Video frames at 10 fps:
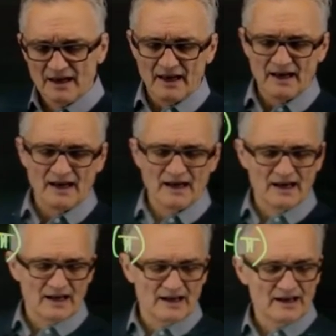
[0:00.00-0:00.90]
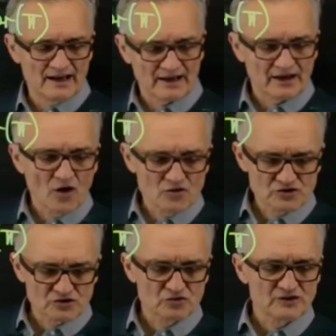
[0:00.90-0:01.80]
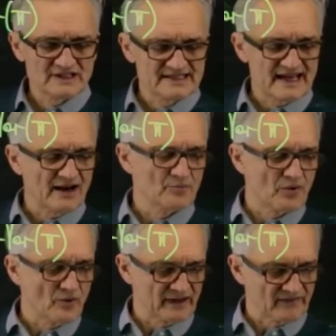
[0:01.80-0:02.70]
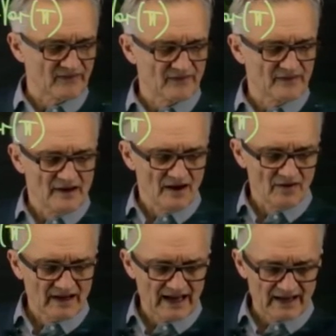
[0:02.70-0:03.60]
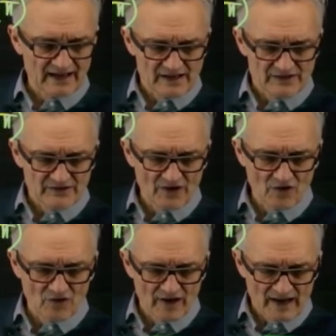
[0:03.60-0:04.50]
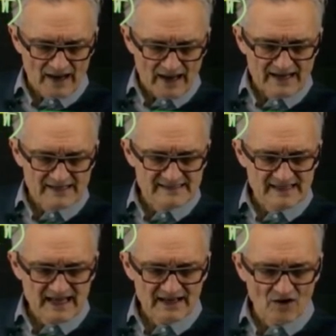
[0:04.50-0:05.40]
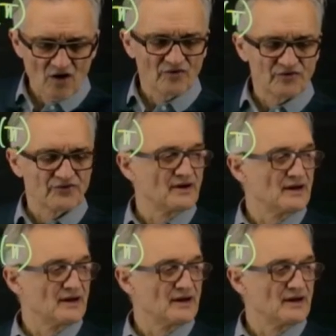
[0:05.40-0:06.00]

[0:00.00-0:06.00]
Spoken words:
goes to these yellow points. Okay, so instead of